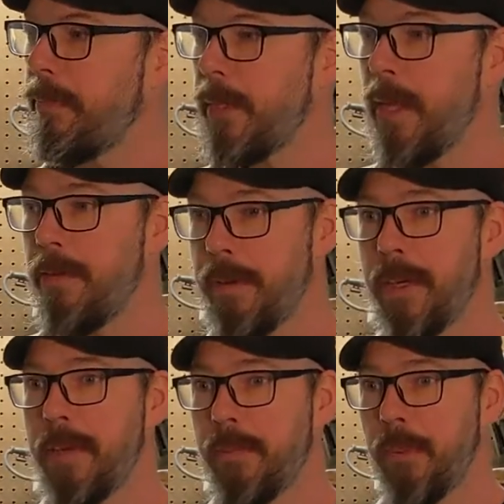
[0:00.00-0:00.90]

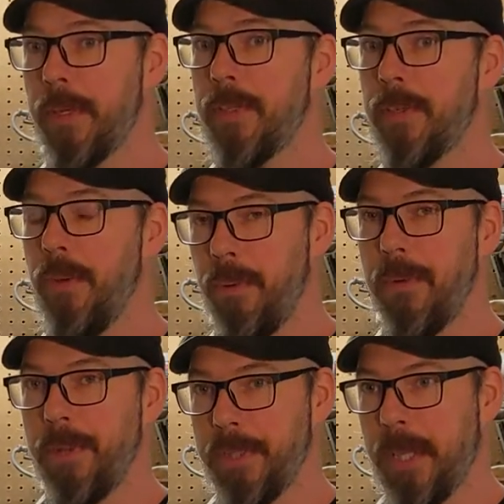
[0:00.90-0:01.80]
Very important to
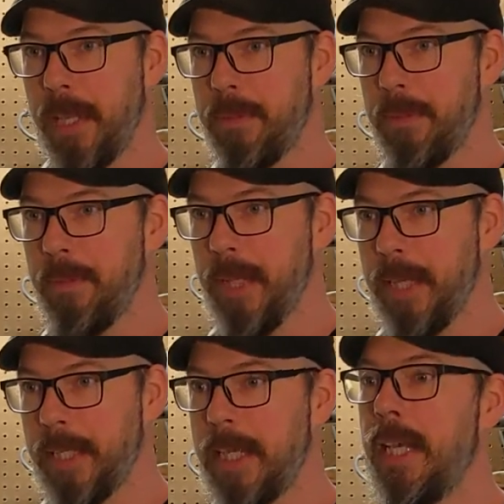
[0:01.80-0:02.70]
hold those cams in
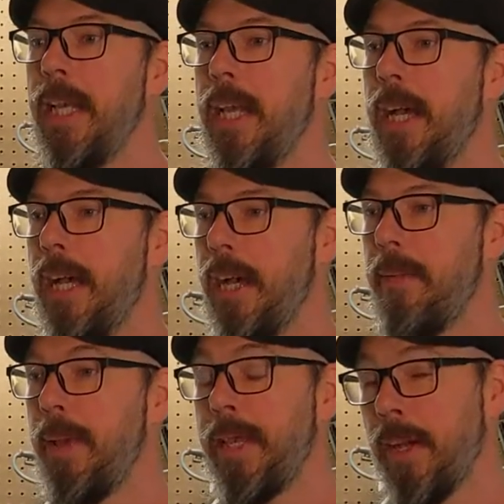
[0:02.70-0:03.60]
place,
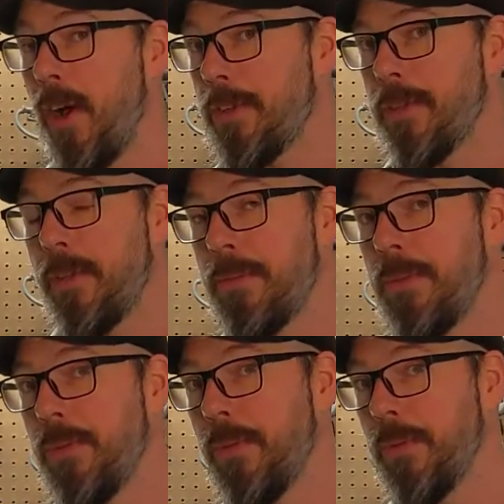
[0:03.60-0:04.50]
and it also comes
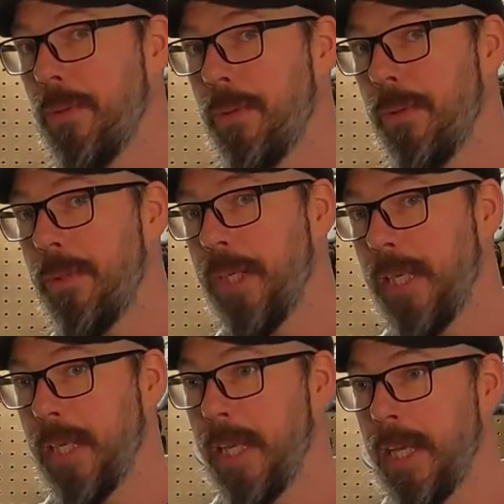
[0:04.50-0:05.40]
with a tool to hold
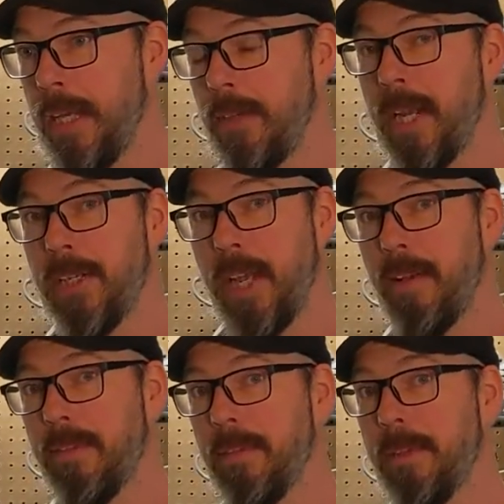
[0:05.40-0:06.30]
the
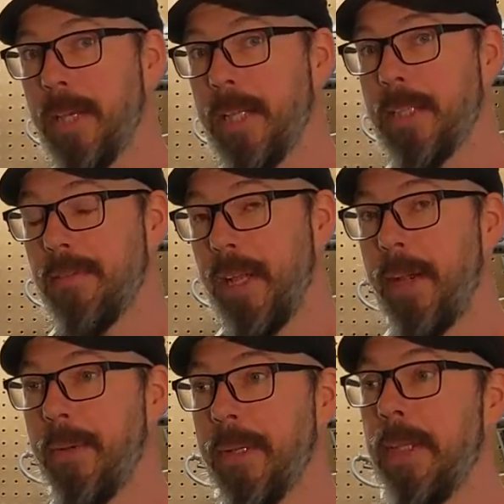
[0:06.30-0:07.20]
crankshaft in place, the
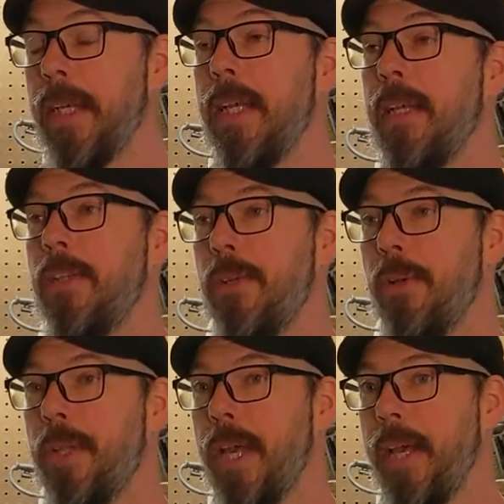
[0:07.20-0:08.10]
flywheel,
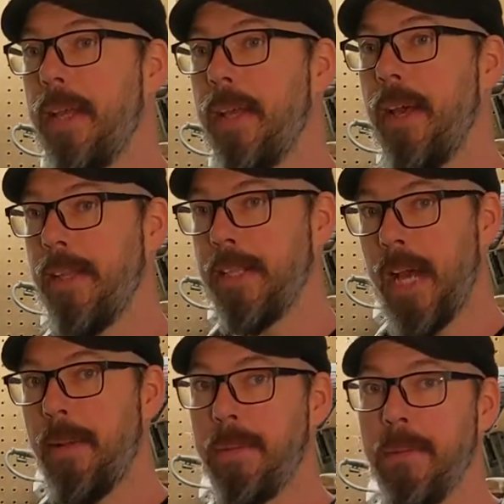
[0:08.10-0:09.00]
so that the
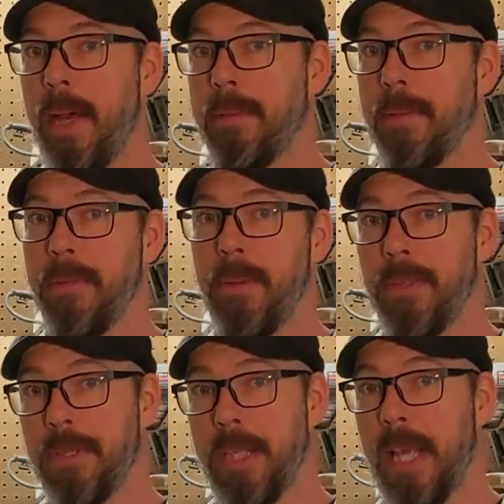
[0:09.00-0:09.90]
top and the bottom of the
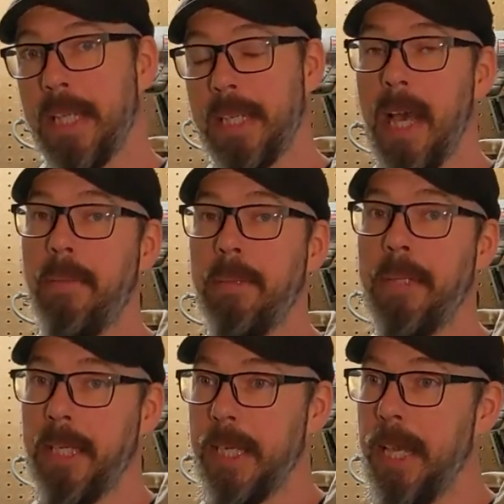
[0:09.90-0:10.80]
motor stay timed
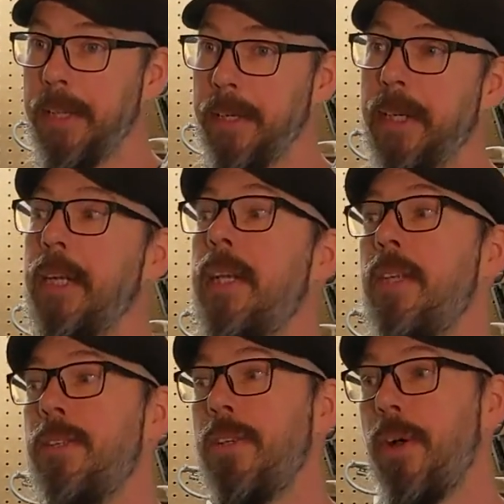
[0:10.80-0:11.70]
together.
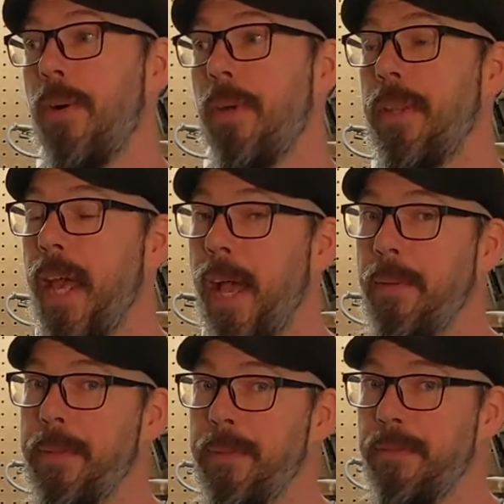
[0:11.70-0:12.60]
So that
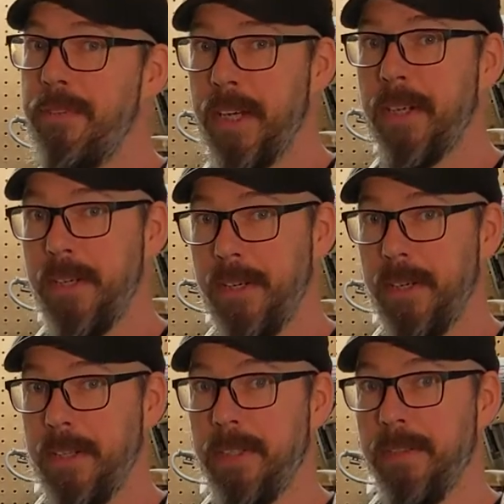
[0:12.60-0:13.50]
was very
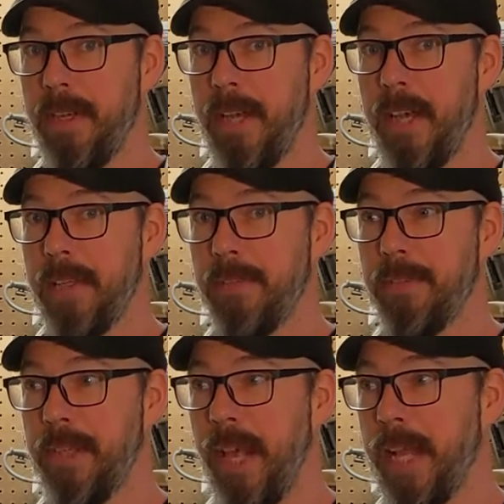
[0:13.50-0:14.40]
hard to find
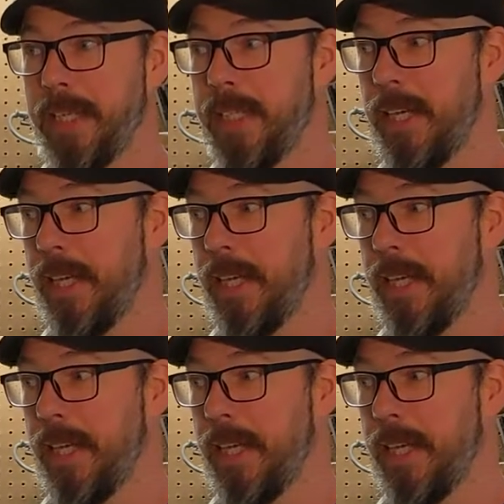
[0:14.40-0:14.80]
for that